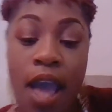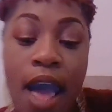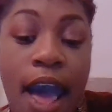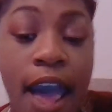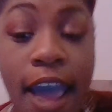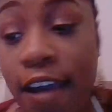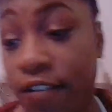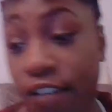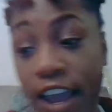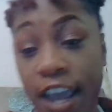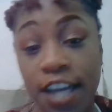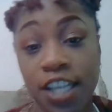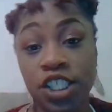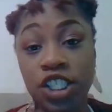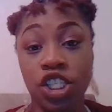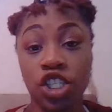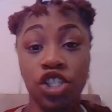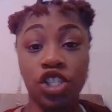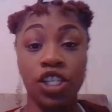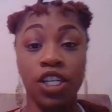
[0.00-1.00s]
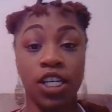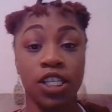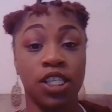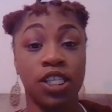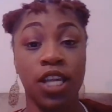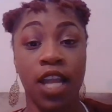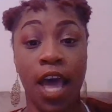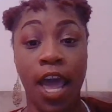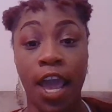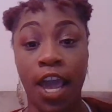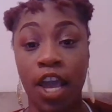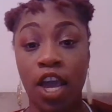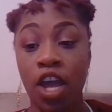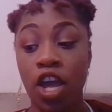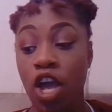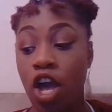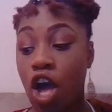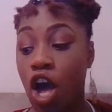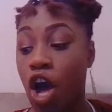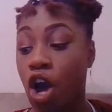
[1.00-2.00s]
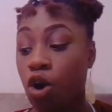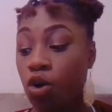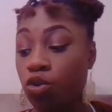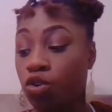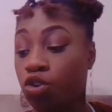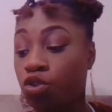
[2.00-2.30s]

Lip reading: I haven't had a teacher that's like, oh,